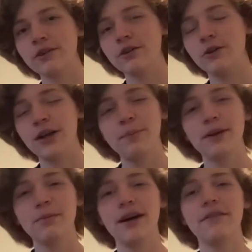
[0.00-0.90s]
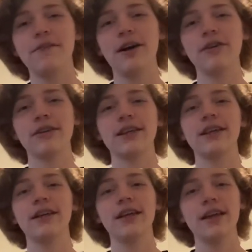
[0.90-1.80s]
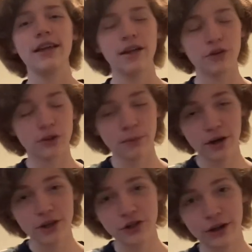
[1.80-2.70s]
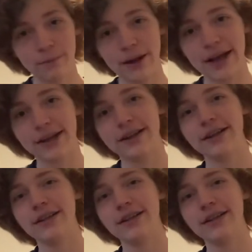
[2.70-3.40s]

Great pick by the Falcons it was smart to trade back